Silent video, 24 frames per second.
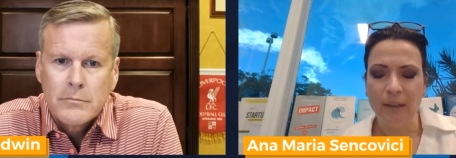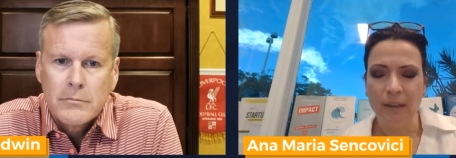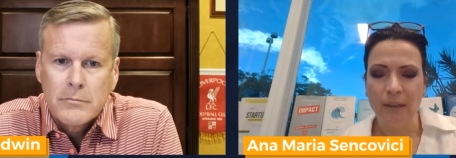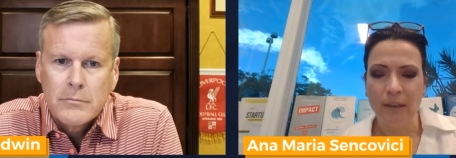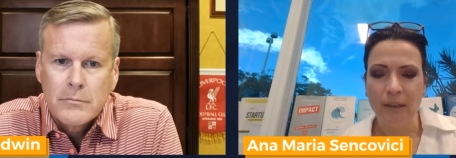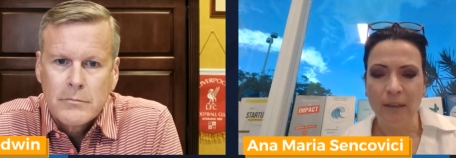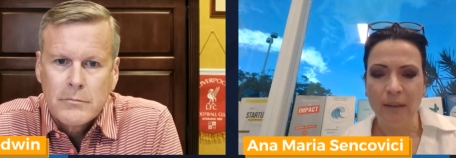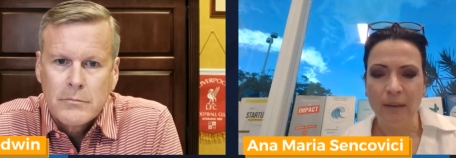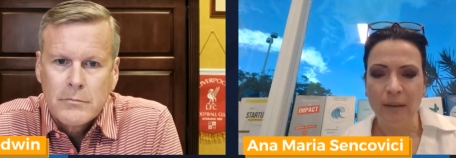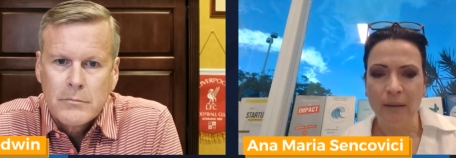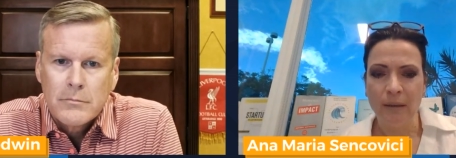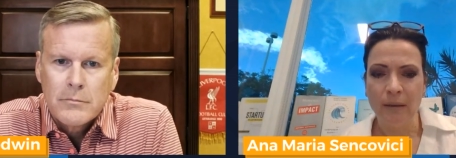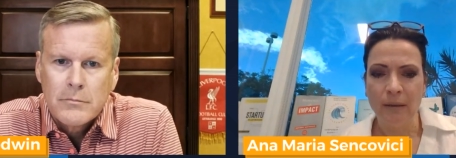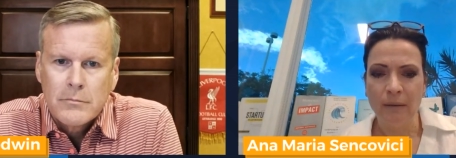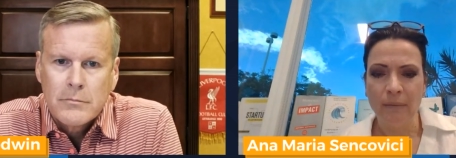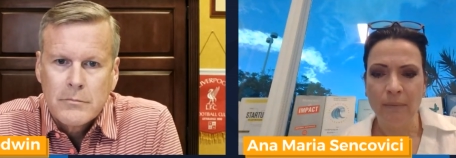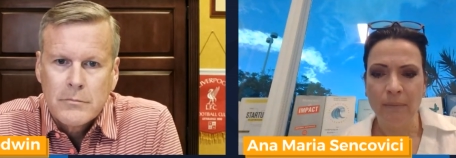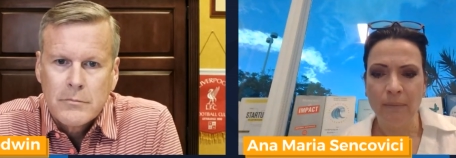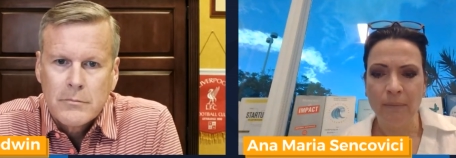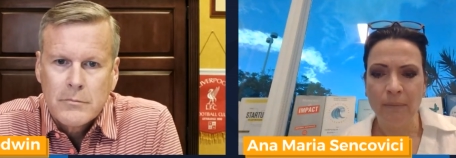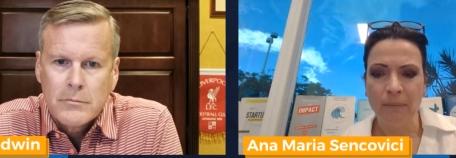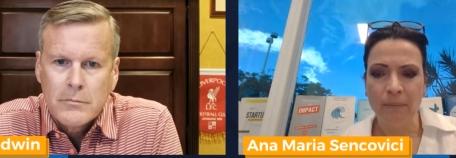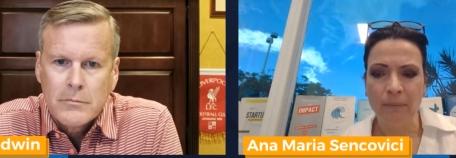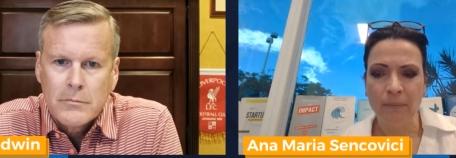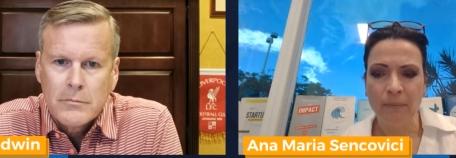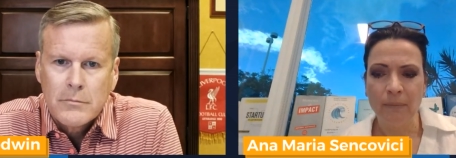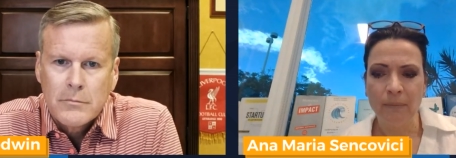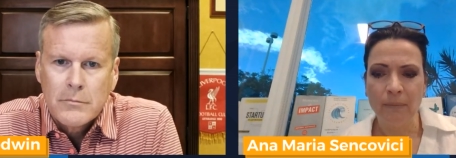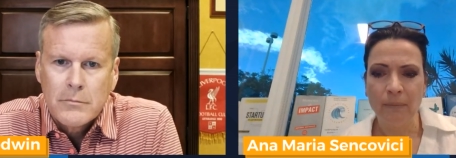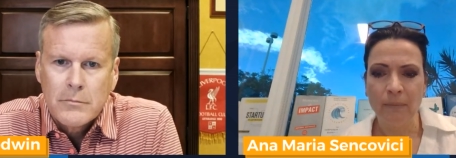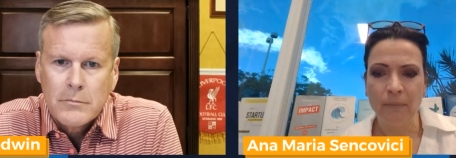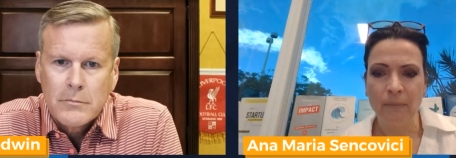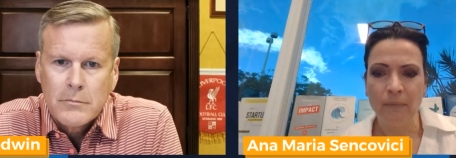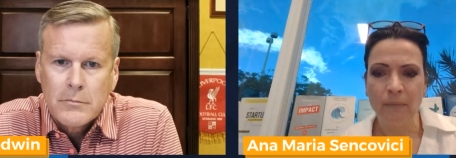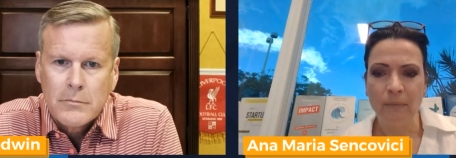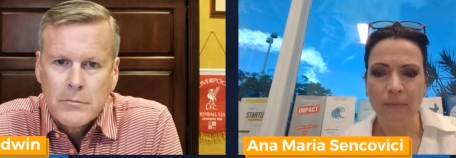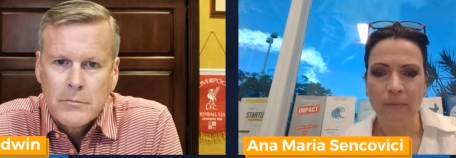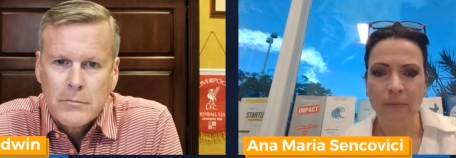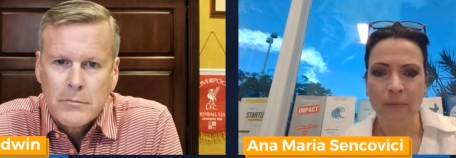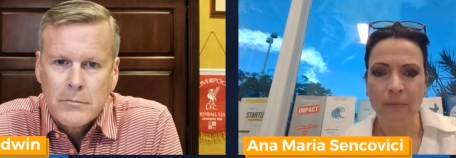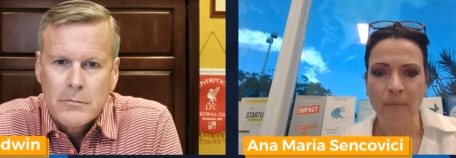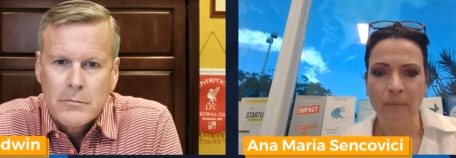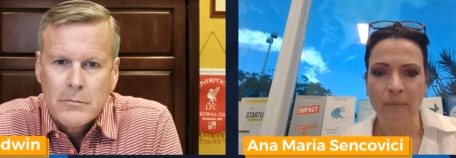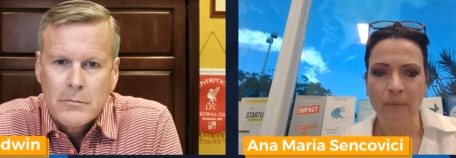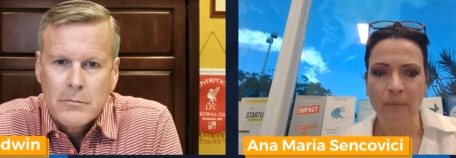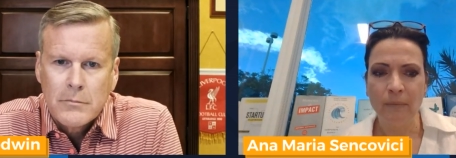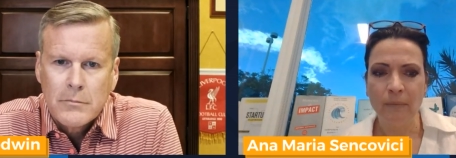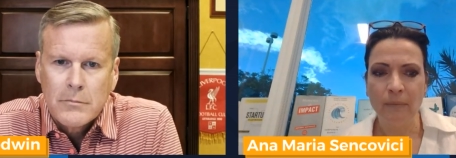No one is speaking in this clip.